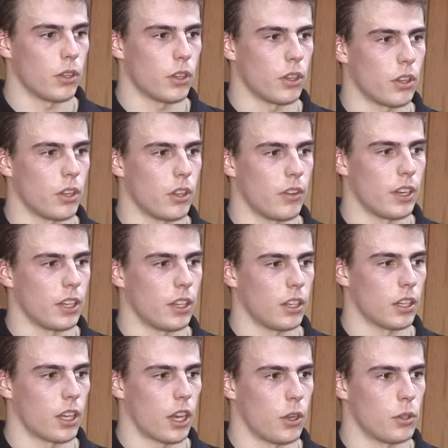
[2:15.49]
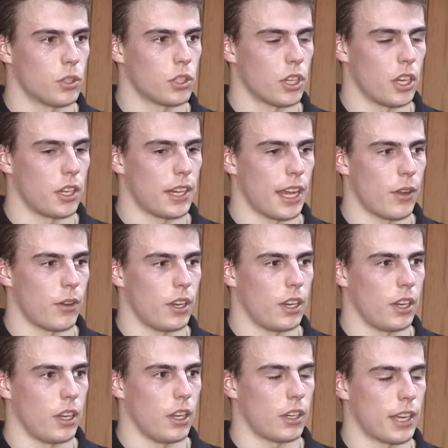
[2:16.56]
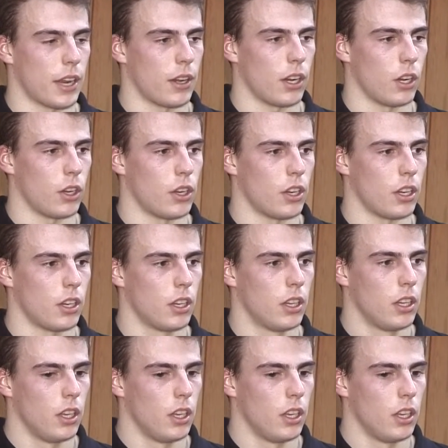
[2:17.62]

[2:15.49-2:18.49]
the other England coach, down in London.